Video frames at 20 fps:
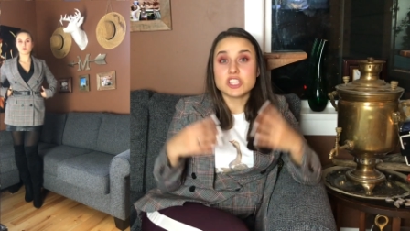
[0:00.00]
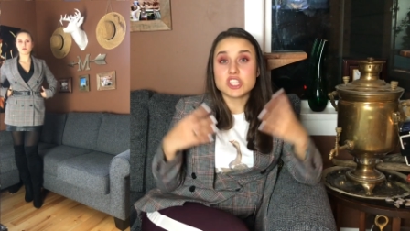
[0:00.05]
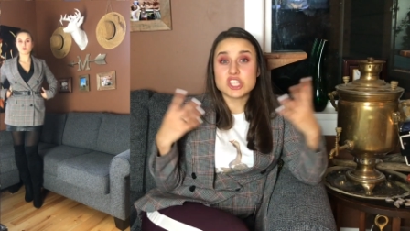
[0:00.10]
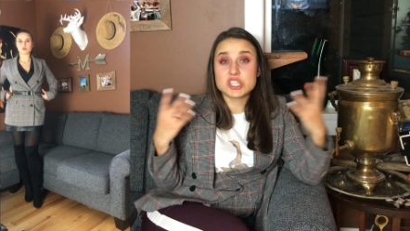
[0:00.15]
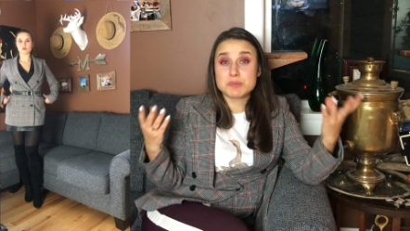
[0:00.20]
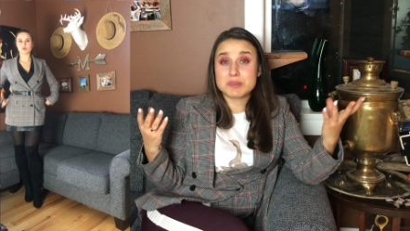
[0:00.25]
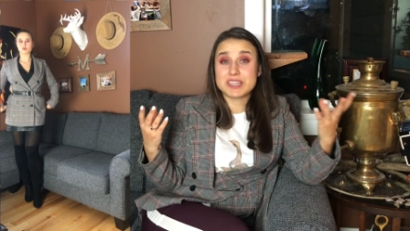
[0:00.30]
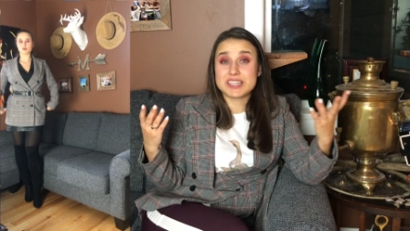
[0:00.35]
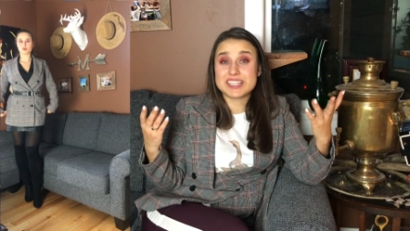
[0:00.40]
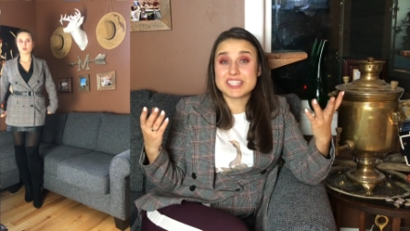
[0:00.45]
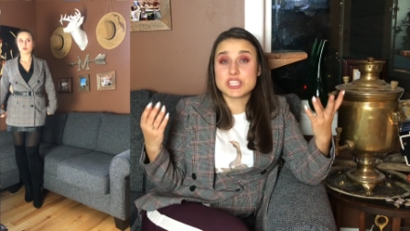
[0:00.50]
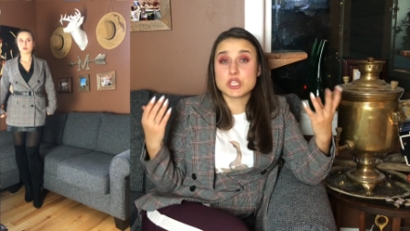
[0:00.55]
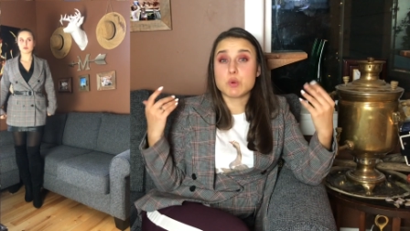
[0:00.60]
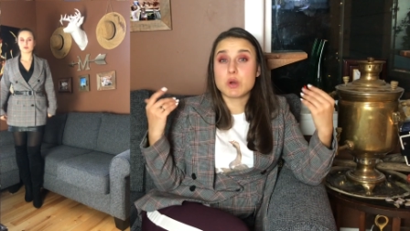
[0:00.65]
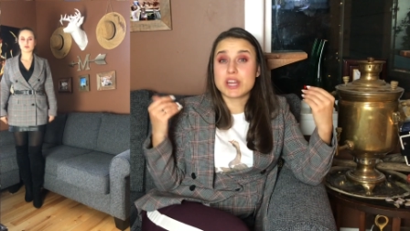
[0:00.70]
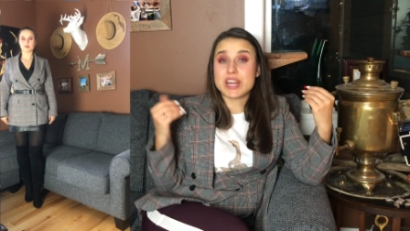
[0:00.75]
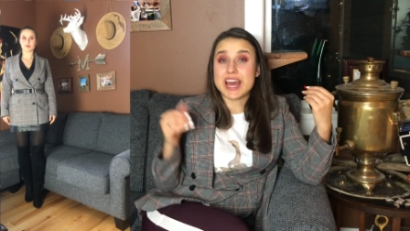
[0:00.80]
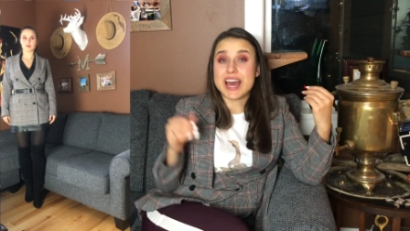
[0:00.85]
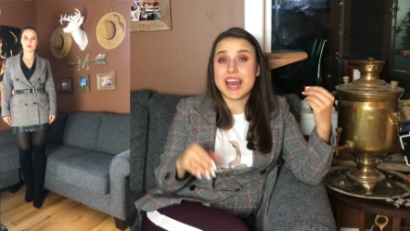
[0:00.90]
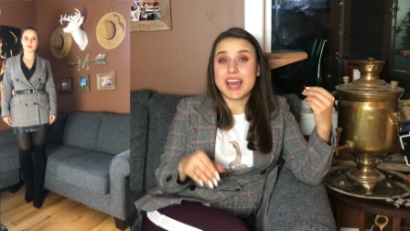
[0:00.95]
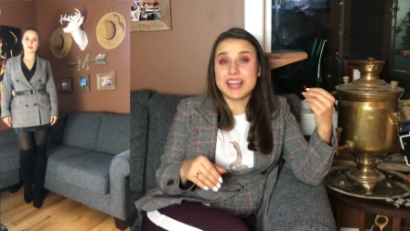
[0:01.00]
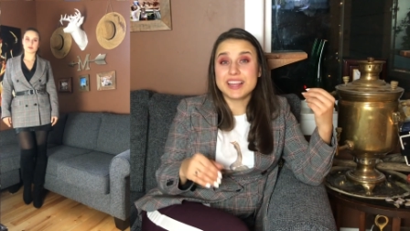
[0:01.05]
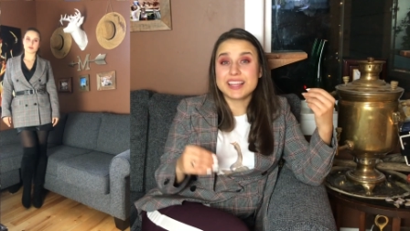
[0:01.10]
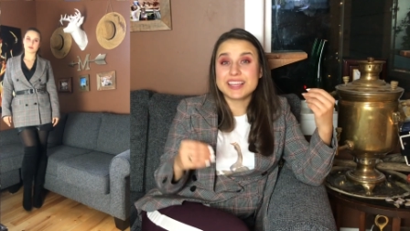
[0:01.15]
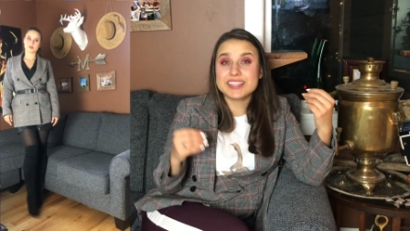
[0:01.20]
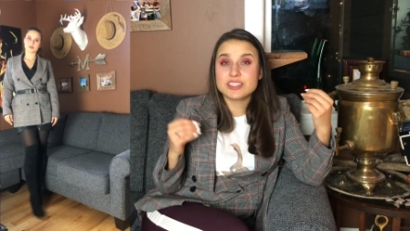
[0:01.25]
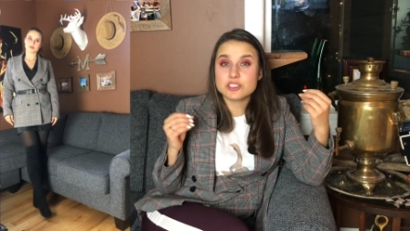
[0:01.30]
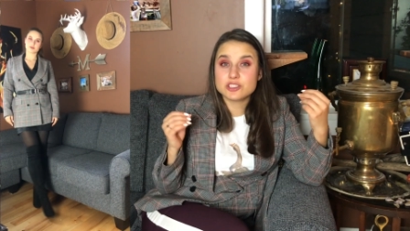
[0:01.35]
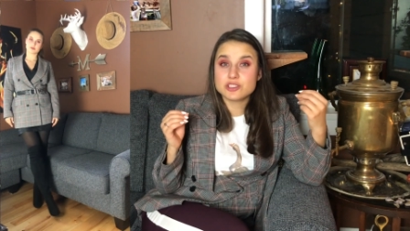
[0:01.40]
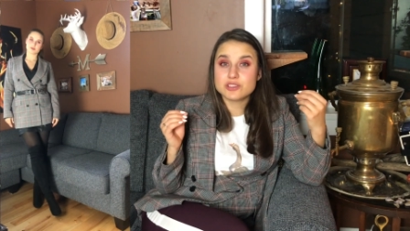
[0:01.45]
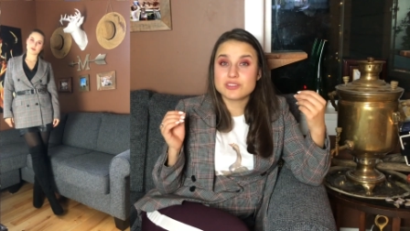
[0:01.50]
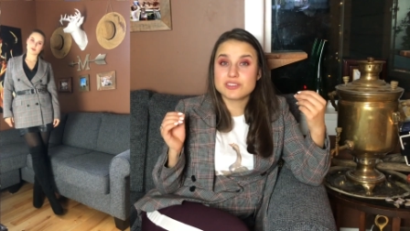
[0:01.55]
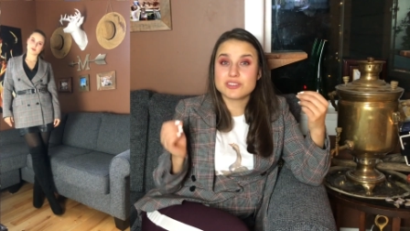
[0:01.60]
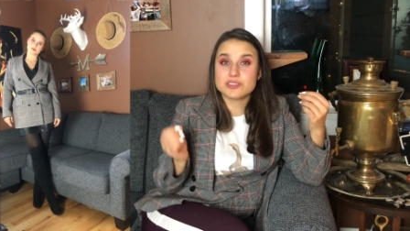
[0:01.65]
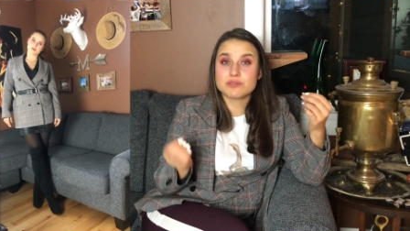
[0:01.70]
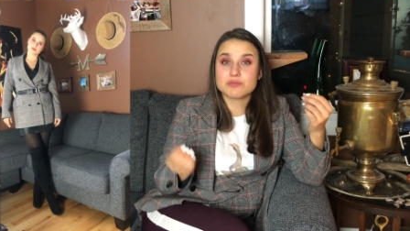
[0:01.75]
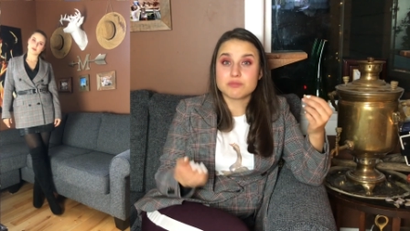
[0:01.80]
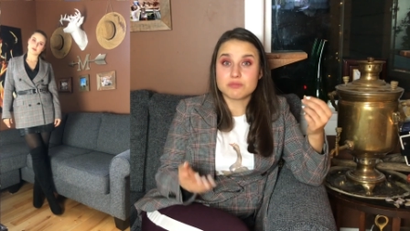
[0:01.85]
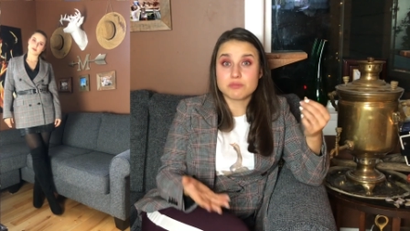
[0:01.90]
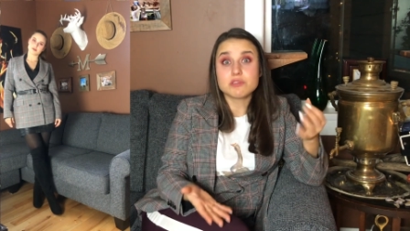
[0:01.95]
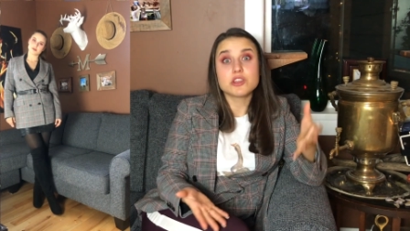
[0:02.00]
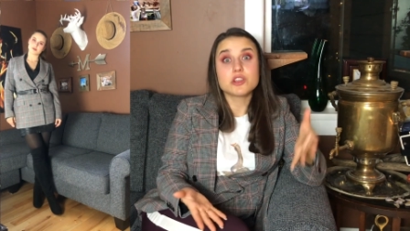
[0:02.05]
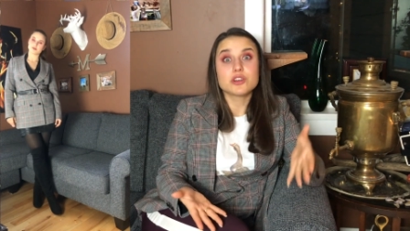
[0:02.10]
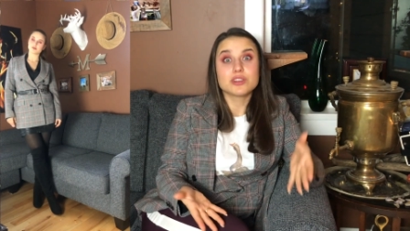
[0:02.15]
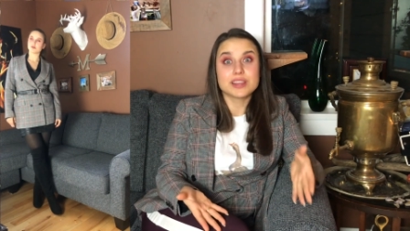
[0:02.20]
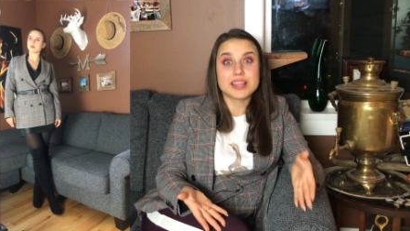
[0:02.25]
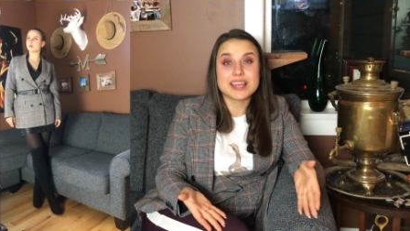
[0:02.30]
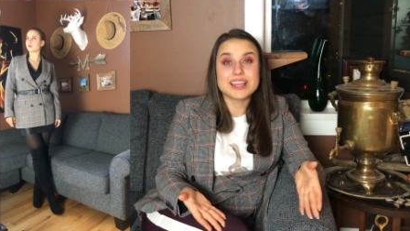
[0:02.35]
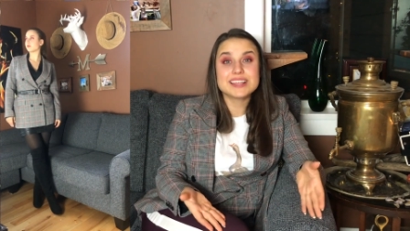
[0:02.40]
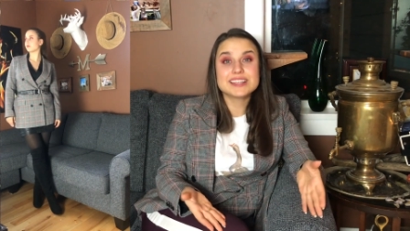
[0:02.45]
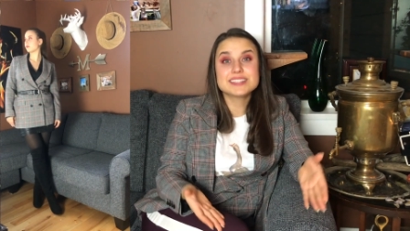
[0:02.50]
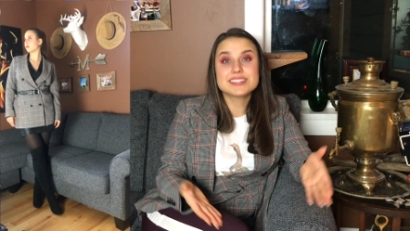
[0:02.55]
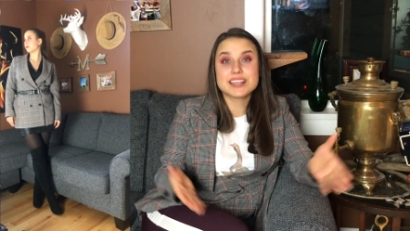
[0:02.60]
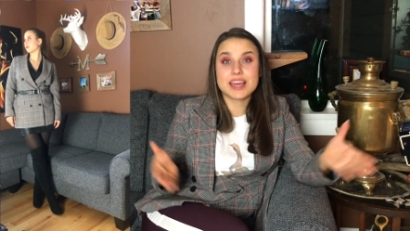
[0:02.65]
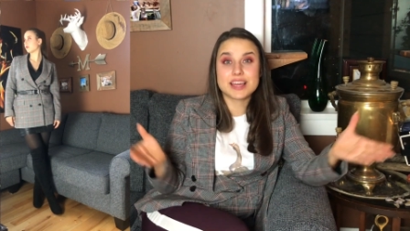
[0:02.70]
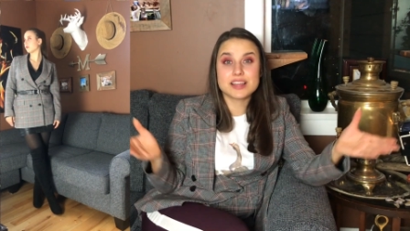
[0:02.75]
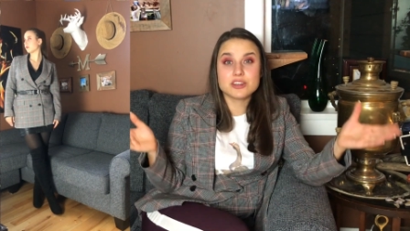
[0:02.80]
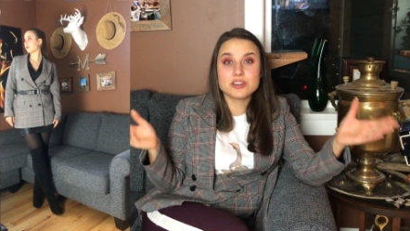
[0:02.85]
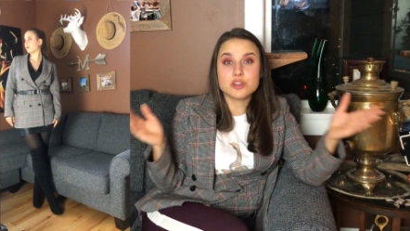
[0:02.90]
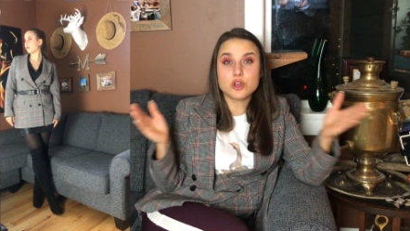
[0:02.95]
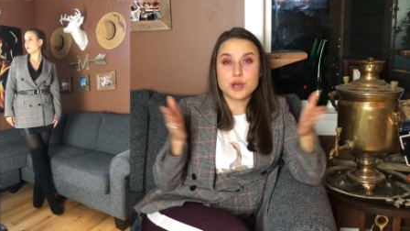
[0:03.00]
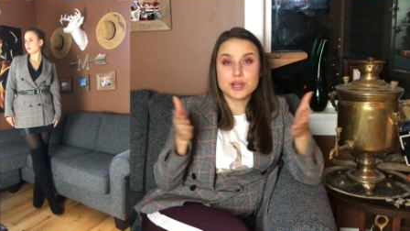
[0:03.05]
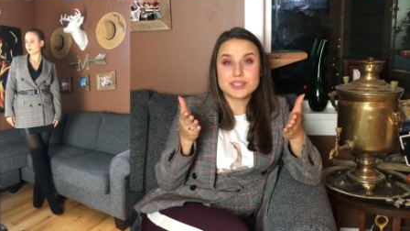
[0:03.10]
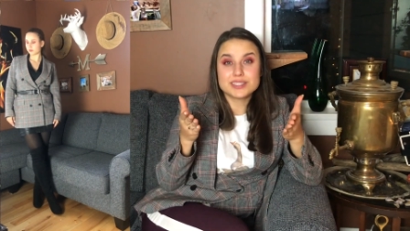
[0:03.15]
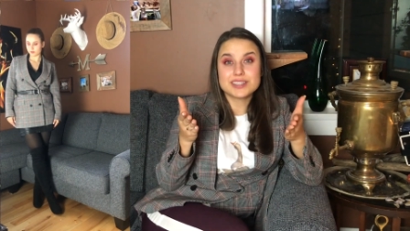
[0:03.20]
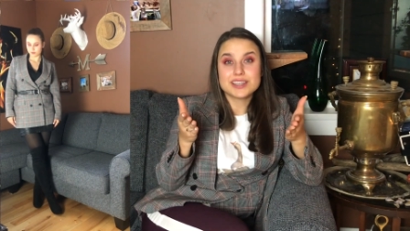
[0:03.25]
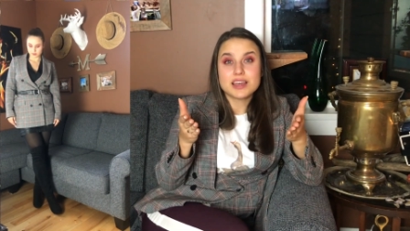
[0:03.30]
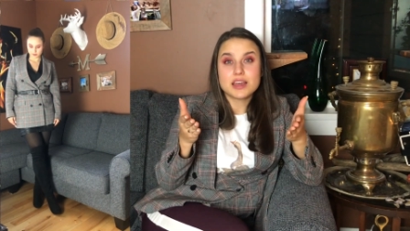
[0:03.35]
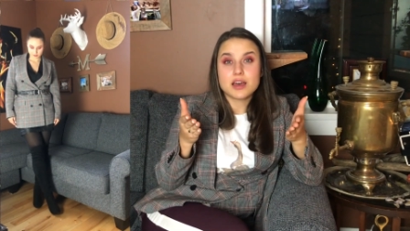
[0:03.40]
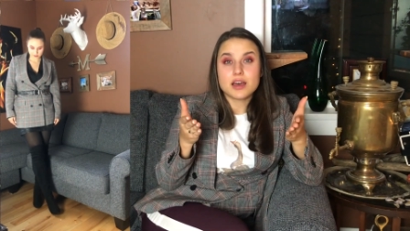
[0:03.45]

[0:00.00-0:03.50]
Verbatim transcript: just because you want to highlight that your legs and not